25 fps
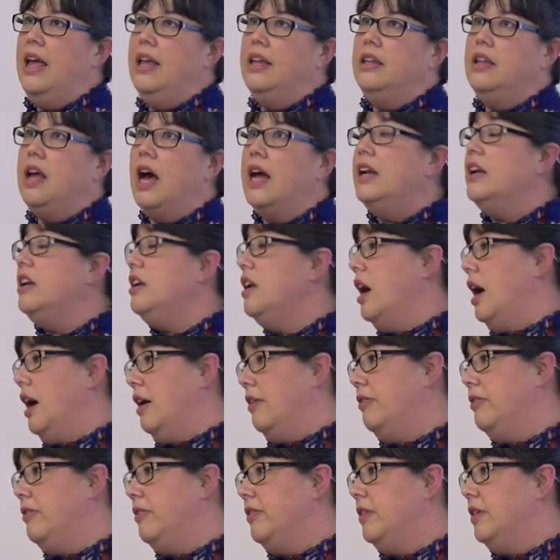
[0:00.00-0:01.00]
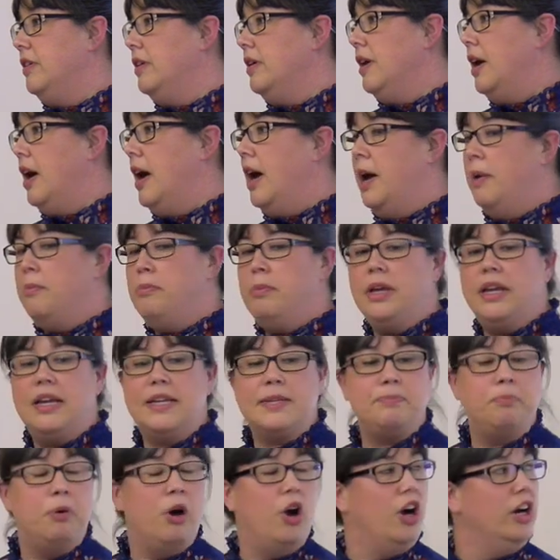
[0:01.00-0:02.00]
not enough. Um,
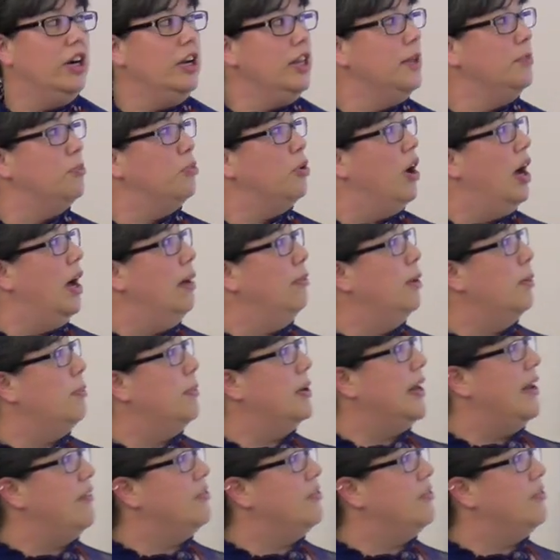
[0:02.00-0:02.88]
because part of the problem, and